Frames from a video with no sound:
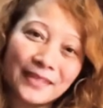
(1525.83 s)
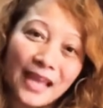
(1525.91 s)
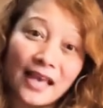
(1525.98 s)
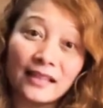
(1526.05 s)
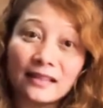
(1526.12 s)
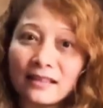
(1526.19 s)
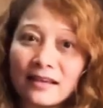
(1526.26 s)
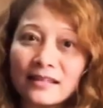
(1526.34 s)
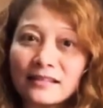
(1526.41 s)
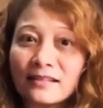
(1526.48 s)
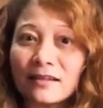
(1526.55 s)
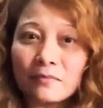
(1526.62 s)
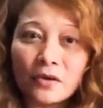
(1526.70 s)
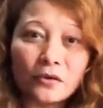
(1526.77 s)
At
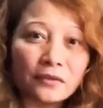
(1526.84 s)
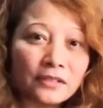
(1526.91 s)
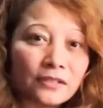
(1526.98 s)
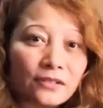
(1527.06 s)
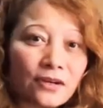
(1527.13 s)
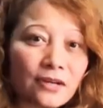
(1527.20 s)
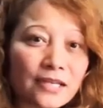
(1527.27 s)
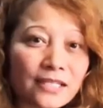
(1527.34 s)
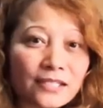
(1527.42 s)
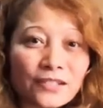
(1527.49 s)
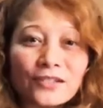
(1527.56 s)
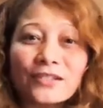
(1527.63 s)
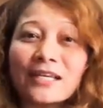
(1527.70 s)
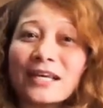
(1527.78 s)
lunch, I'm always talking
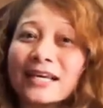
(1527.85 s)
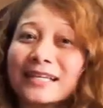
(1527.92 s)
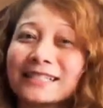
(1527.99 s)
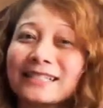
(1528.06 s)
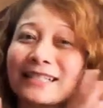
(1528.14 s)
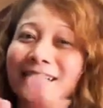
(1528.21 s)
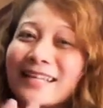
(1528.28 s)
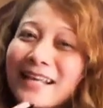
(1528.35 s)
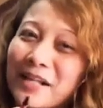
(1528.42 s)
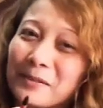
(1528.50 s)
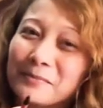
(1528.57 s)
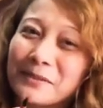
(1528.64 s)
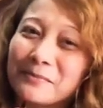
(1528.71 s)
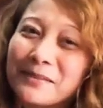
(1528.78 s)
to you guys. It
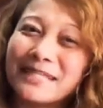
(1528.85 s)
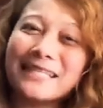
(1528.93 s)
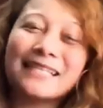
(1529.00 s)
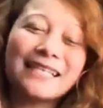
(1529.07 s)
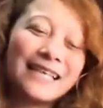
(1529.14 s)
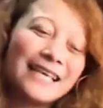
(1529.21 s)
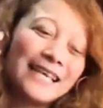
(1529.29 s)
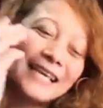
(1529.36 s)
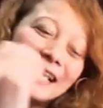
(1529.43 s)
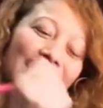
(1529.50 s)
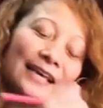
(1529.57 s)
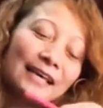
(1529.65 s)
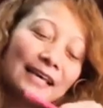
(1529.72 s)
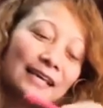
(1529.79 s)
helps me.
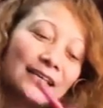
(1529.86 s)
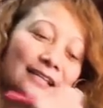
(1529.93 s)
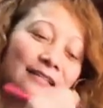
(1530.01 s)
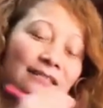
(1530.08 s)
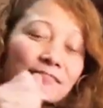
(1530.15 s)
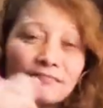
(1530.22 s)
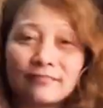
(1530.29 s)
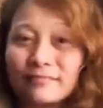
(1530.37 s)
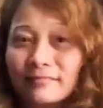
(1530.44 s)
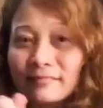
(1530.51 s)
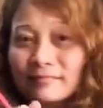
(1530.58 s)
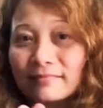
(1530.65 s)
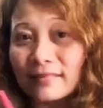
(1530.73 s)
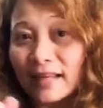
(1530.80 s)
And
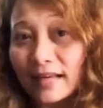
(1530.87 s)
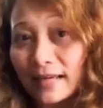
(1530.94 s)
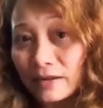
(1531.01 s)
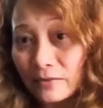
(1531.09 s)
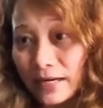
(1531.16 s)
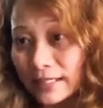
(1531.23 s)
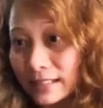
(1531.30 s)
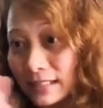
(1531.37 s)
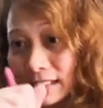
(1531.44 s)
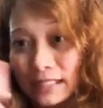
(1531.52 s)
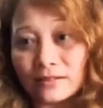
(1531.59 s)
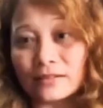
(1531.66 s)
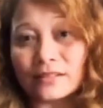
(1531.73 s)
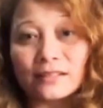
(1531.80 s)
I write
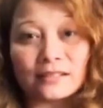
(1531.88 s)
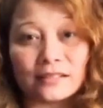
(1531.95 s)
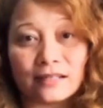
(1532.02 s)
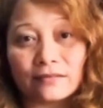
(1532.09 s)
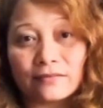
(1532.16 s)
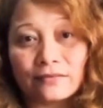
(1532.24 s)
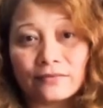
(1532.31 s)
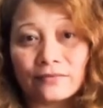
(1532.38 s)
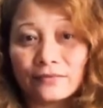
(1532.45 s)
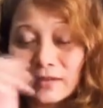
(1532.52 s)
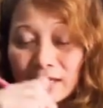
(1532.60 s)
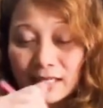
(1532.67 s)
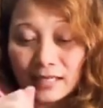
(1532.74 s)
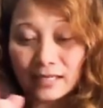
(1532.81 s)
down stuff.
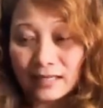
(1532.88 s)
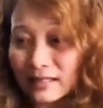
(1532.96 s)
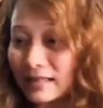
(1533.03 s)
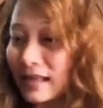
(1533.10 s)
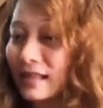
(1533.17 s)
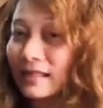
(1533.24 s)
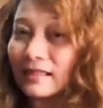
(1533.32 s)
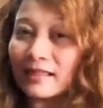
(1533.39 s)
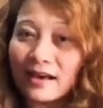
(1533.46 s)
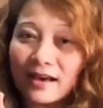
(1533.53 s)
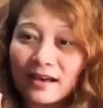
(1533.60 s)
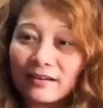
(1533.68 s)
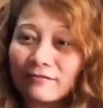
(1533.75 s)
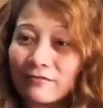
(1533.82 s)
I
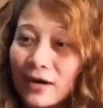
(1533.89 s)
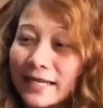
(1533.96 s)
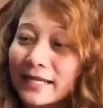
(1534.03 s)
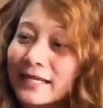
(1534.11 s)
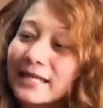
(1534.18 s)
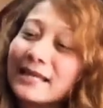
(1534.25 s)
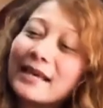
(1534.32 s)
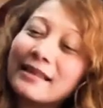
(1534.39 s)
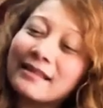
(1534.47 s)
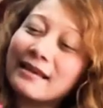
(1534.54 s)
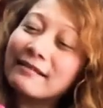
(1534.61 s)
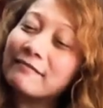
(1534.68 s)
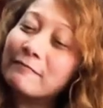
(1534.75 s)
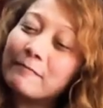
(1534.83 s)
love writing. I
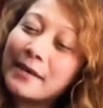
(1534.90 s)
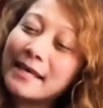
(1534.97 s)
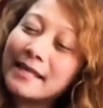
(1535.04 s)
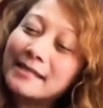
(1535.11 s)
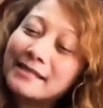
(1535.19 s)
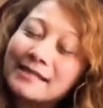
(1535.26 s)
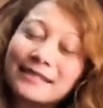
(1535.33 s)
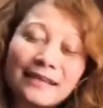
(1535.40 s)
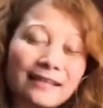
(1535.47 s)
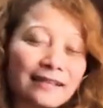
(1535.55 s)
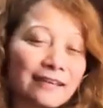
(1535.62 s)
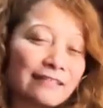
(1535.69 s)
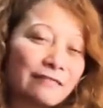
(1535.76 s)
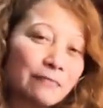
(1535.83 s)
love pens. I
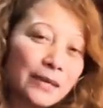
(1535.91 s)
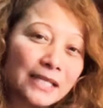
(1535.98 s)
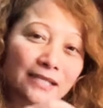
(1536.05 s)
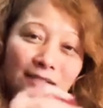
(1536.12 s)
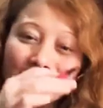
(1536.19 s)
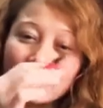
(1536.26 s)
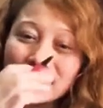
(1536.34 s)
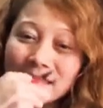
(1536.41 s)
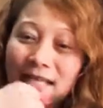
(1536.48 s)
love pencils.